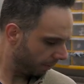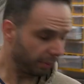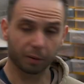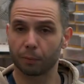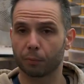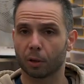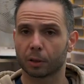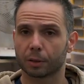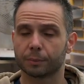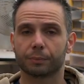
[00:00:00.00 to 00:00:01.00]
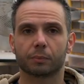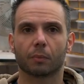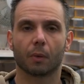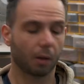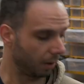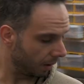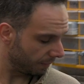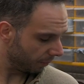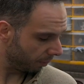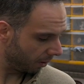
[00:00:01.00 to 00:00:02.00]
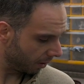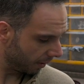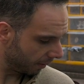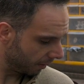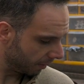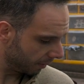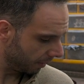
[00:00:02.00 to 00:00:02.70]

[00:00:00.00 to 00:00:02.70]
piece of work, to be honest.